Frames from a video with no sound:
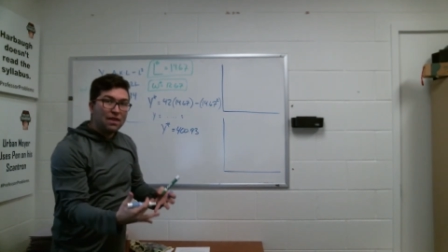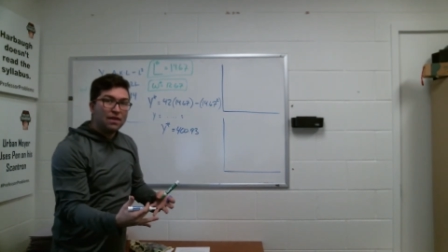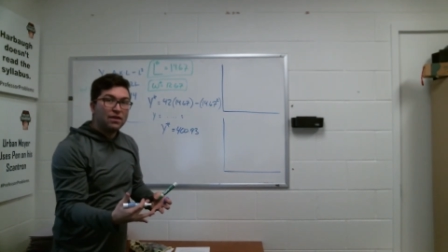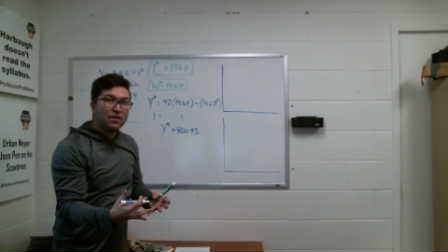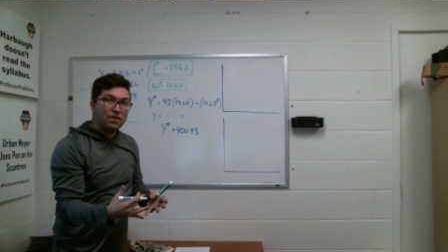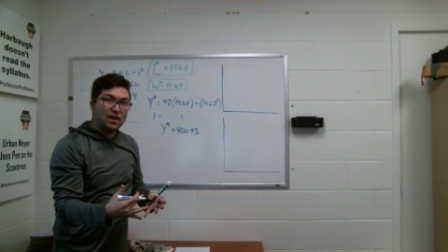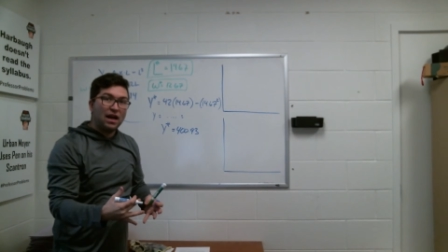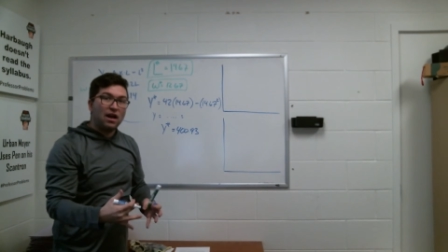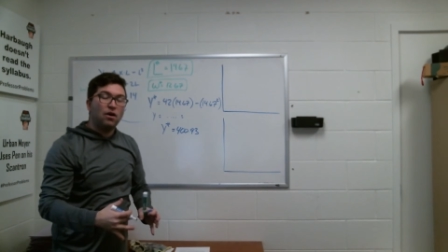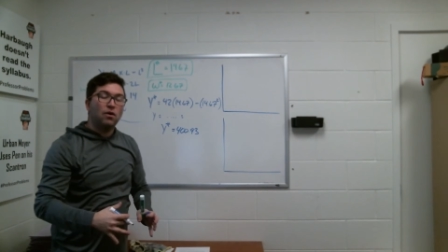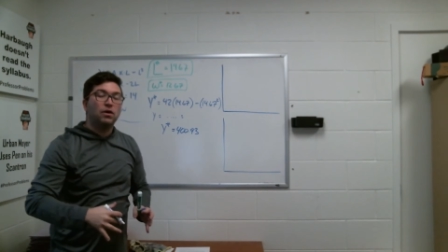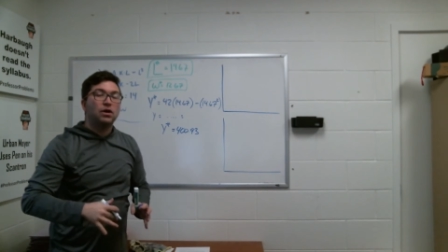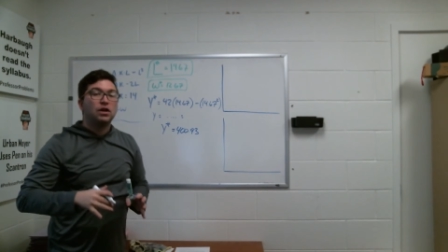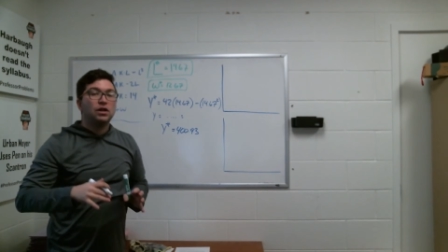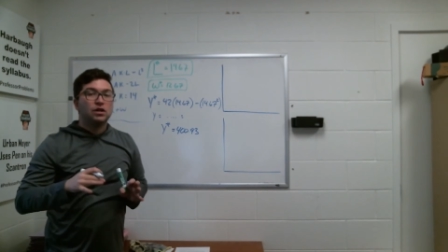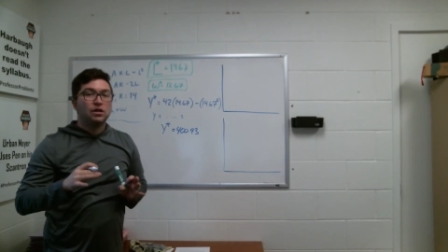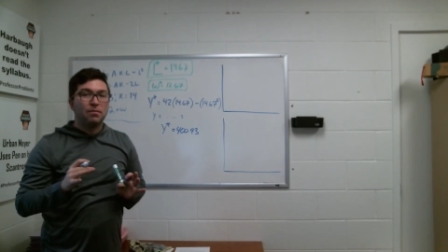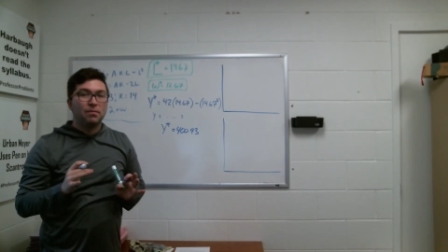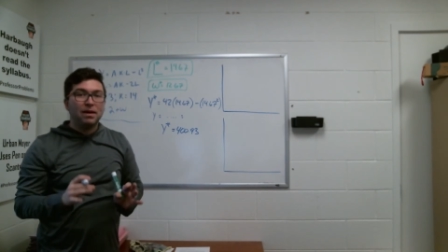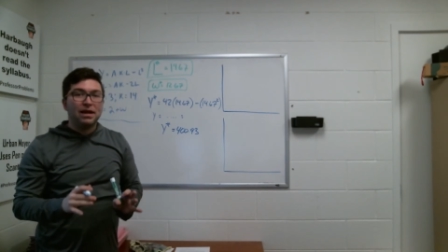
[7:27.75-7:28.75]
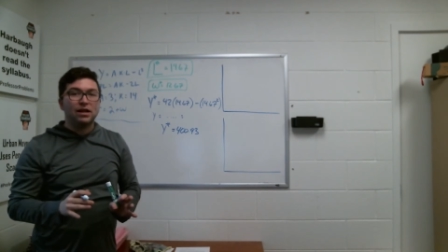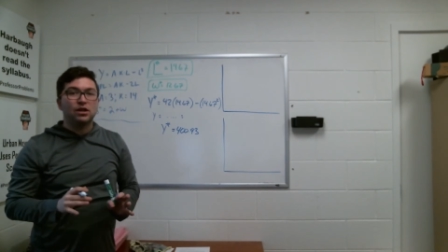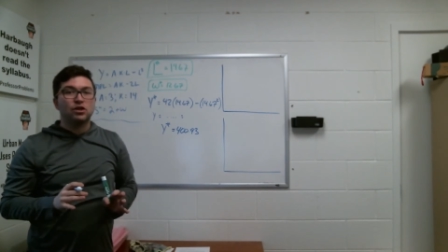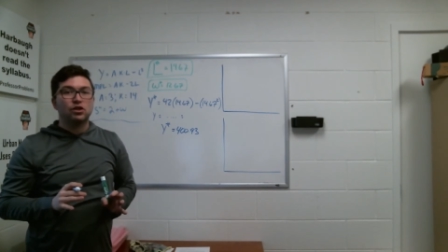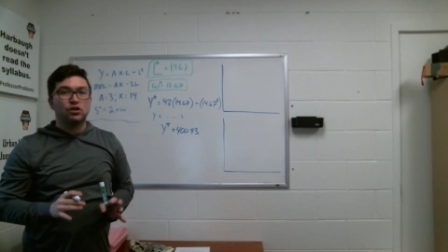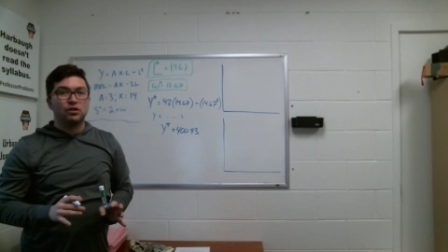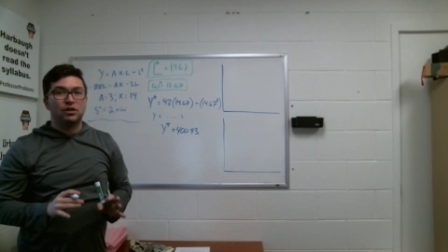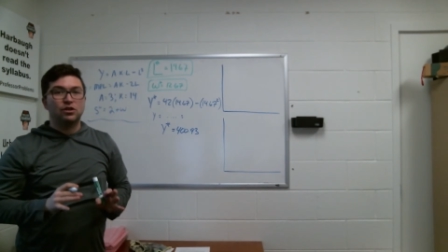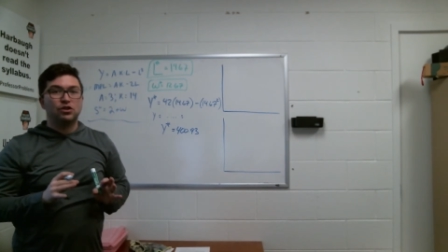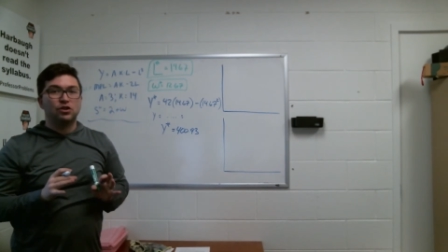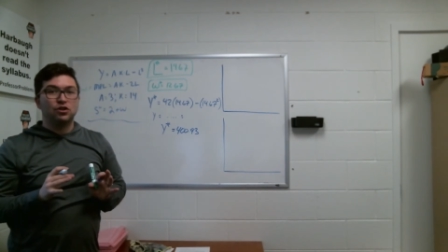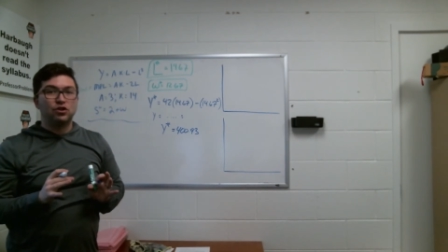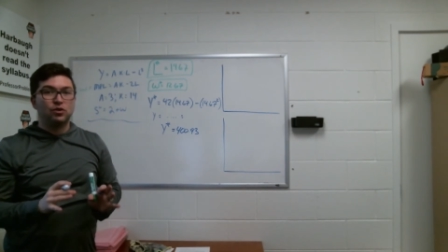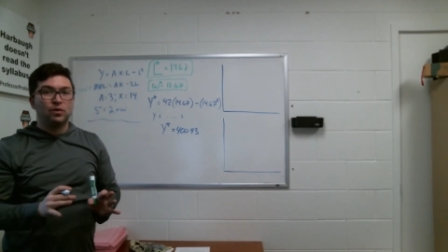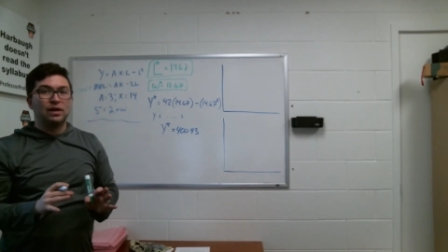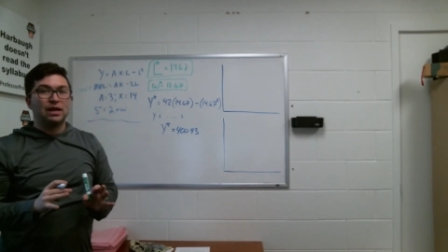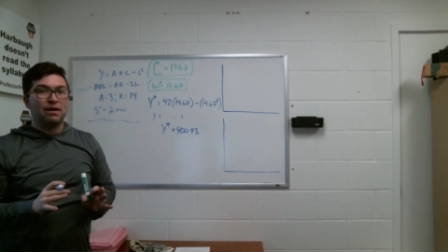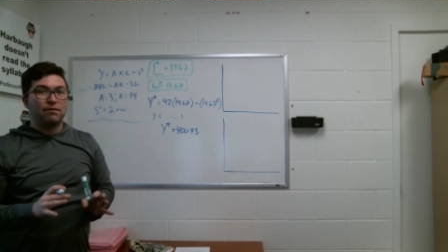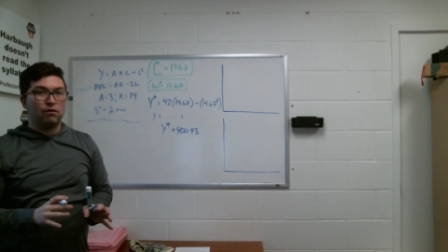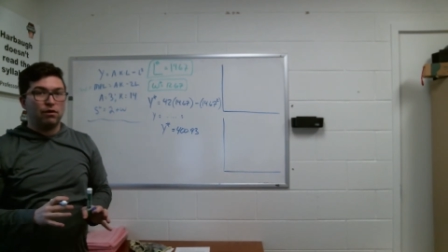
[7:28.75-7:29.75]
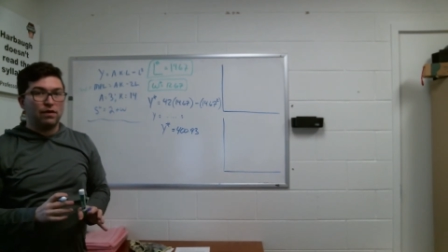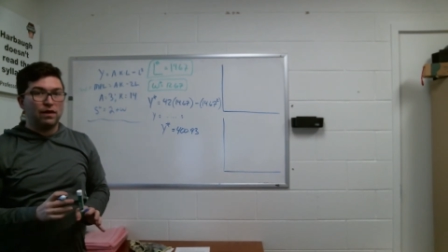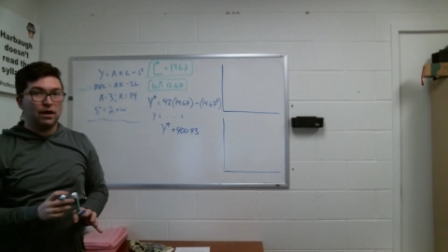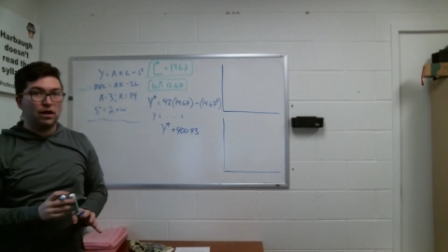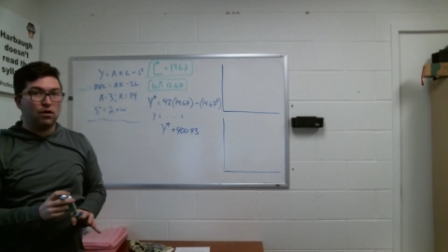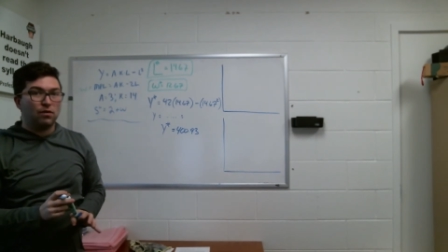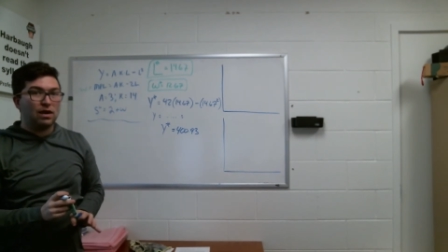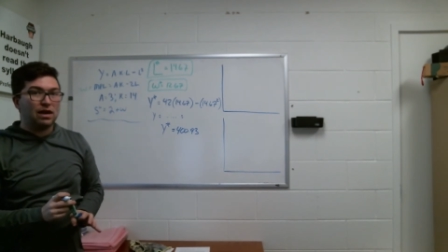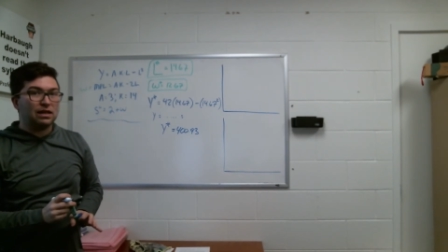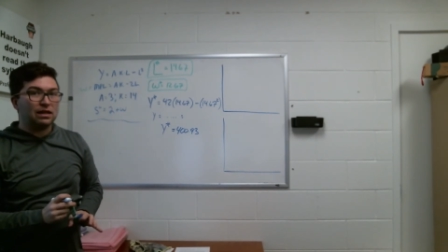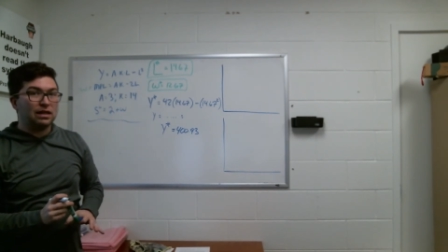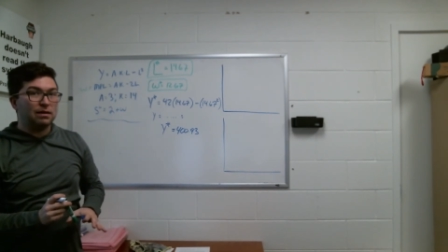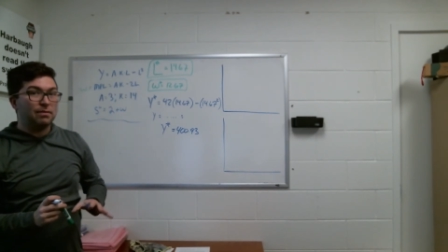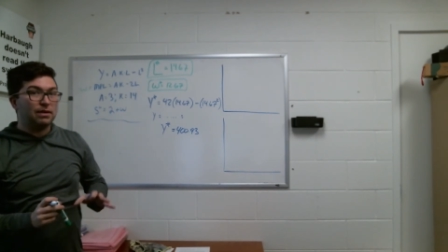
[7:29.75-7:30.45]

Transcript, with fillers: this out to make sure that you're doing everything correctly,